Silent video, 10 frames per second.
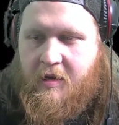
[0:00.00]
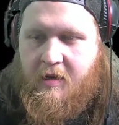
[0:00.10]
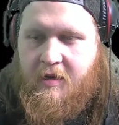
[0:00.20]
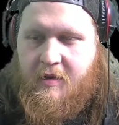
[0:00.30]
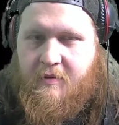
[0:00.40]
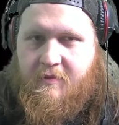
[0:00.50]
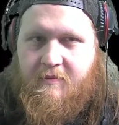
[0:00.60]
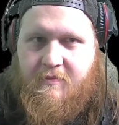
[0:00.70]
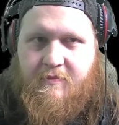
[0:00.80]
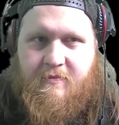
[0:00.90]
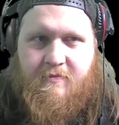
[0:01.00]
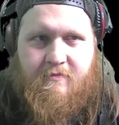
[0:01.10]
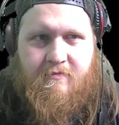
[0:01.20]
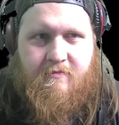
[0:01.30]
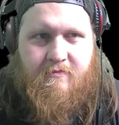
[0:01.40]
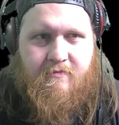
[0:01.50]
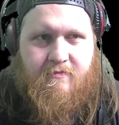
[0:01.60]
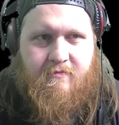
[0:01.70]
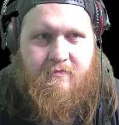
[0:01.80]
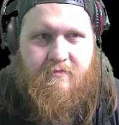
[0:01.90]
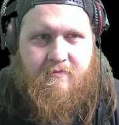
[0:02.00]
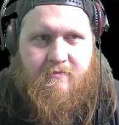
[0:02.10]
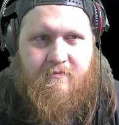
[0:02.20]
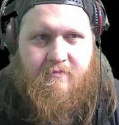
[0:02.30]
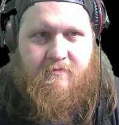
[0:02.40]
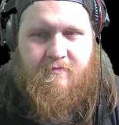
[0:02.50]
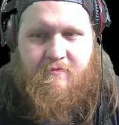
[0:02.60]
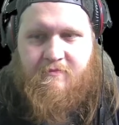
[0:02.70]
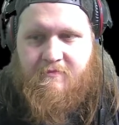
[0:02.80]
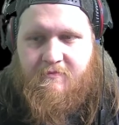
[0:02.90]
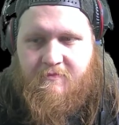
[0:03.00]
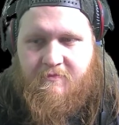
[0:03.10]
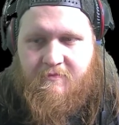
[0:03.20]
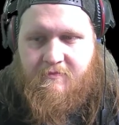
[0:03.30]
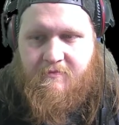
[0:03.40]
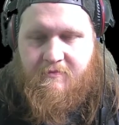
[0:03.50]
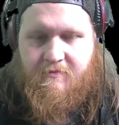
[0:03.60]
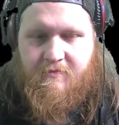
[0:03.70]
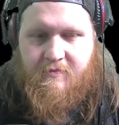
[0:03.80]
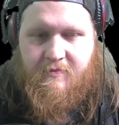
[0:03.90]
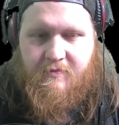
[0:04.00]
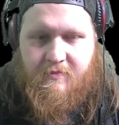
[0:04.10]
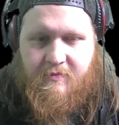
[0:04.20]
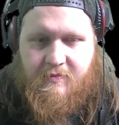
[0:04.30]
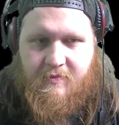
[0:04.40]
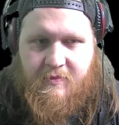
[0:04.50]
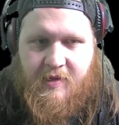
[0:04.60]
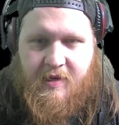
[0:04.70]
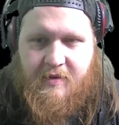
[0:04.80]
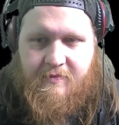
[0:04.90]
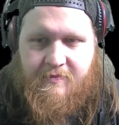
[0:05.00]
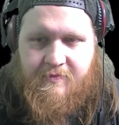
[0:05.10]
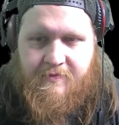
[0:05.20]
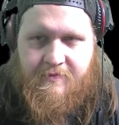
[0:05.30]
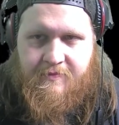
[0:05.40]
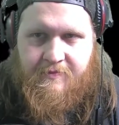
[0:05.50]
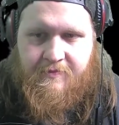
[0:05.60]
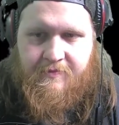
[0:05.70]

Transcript: This person isn't speaking.